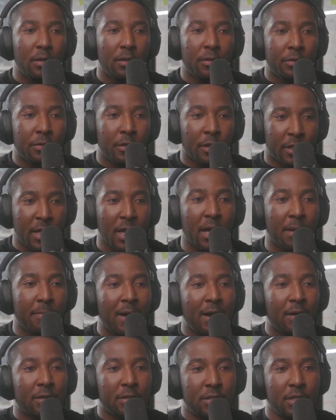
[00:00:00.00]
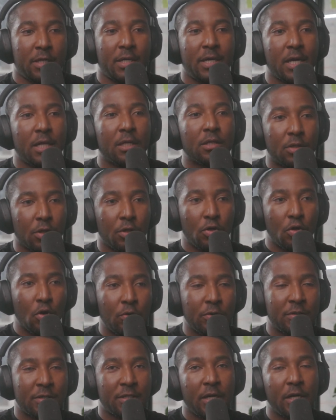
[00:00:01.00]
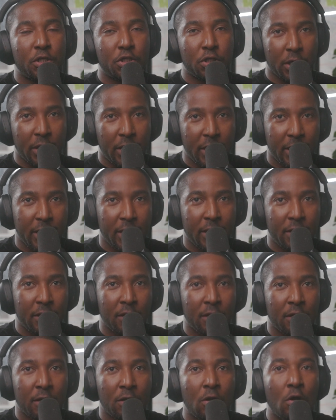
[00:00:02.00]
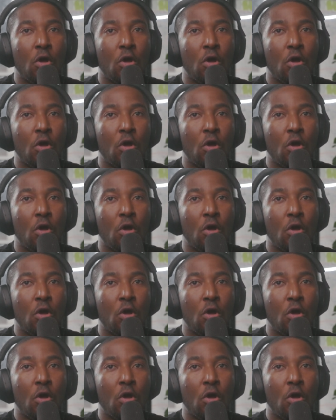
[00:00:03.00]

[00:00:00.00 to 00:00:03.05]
the thing about the getting to know stage again,